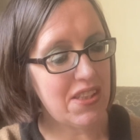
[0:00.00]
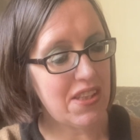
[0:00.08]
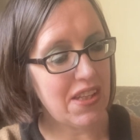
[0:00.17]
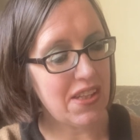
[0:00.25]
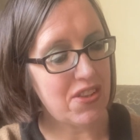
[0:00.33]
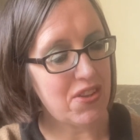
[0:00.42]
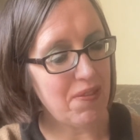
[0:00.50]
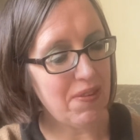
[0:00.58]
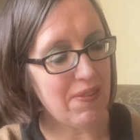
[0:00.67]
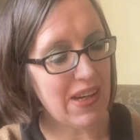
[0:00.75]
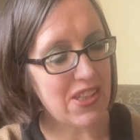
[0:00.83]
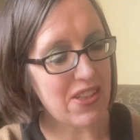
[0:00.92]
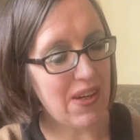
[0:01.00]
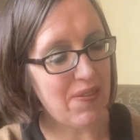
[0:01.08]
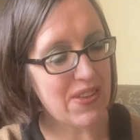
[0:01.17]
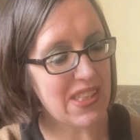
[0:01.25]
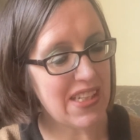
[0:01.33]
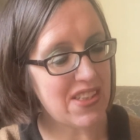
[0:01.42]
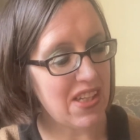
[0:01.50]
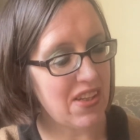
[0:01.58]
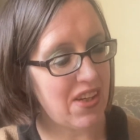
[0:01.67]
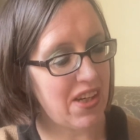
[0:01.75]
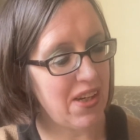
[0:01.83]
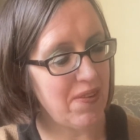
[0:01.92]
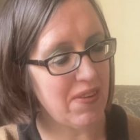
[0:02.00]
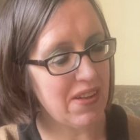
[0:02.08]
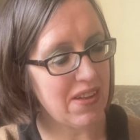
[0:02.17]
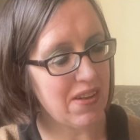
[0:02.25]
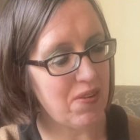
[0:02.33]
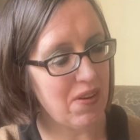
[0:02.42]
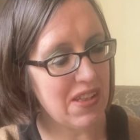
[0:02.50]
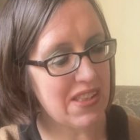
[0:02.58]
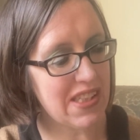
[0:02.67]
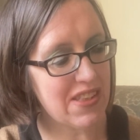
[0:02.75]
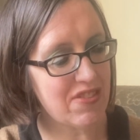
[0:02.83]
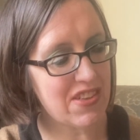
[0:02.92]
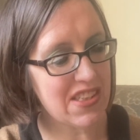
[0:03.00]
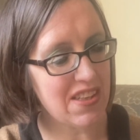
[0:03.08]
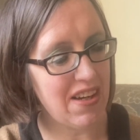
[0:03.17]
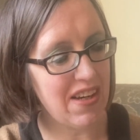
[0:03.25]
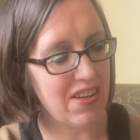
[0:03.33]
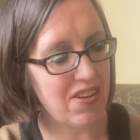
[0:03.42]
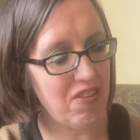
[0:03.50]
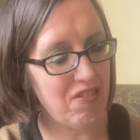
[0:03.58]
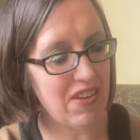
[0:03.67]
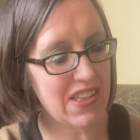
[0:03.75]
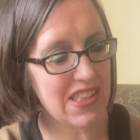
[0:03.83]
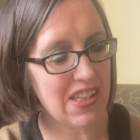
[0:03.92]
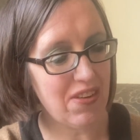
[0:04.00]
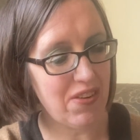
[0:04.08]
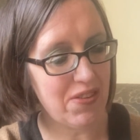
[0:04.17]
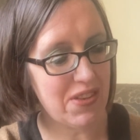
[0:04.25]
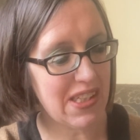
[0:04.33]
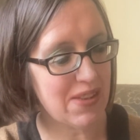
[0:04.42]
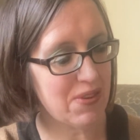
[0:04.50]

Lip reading: The Trumpet Major, he presents a human qualities of desire and conflicting loyalties,